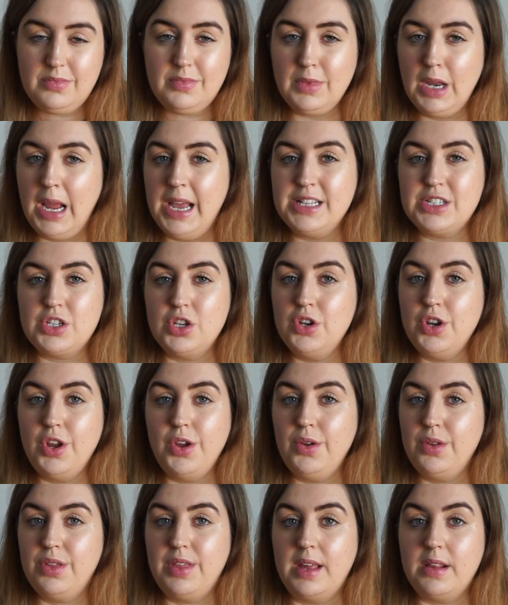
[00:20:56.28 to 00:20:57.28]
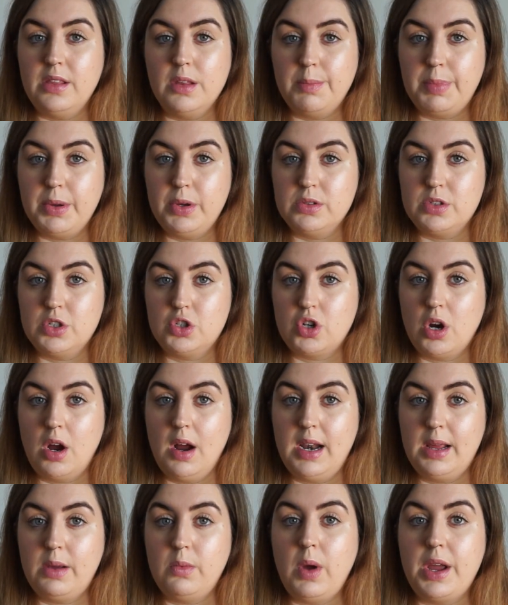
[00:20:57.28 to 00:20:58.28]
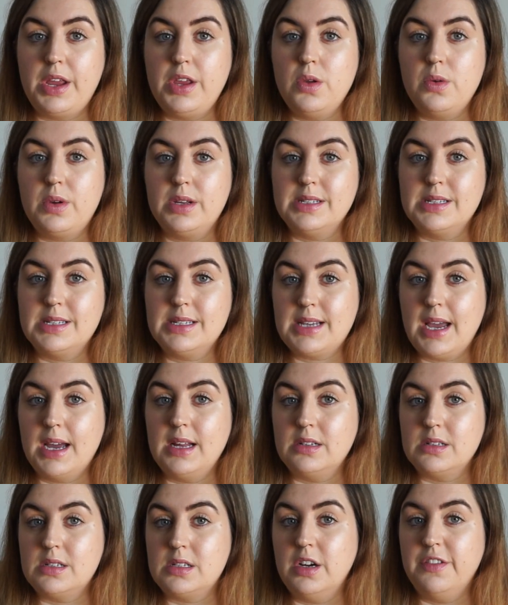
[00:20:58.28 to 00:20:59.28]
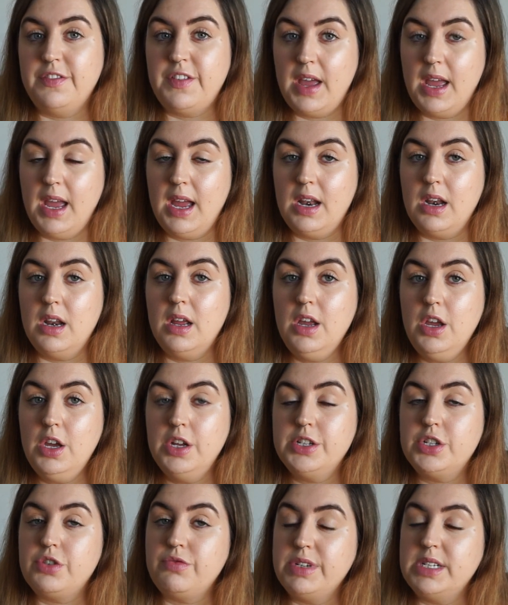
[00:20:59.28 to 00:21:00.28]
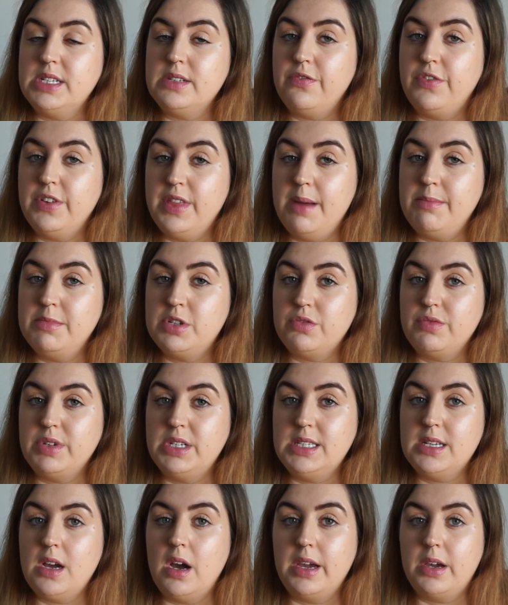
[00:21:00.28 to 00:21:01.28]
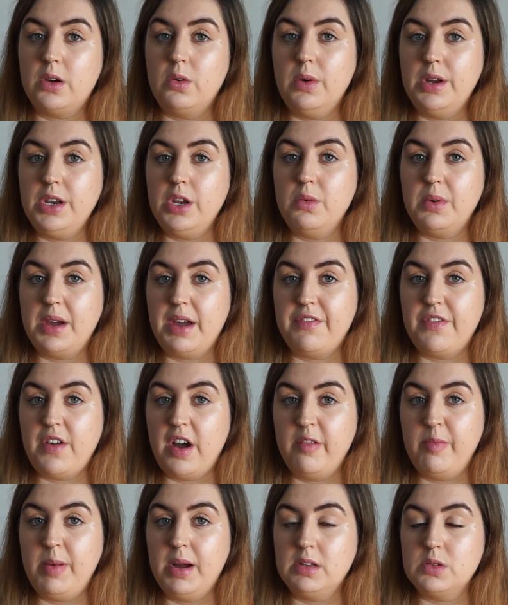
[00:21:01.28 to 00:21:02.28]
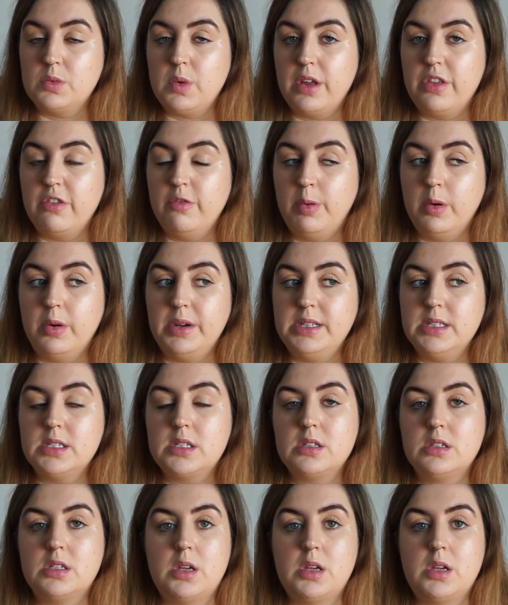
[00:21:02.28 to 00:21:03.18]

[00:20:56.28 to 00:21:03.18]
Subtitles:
It's a new thing that Boots are trialling where you can scan stuff in for them to recycle, and you'll get £5 worth of points.